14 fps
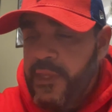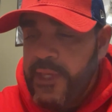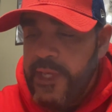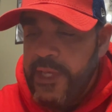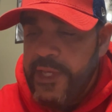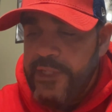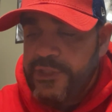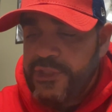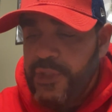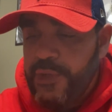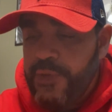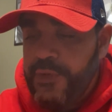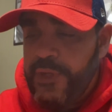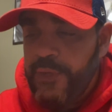And
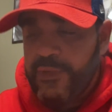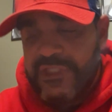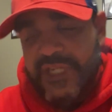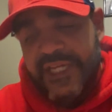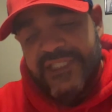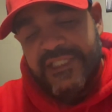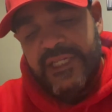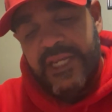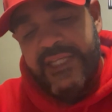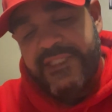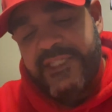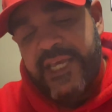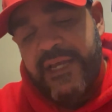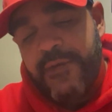so it was nice to,
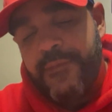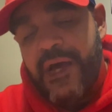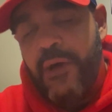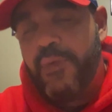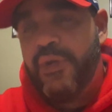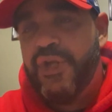like, take them out,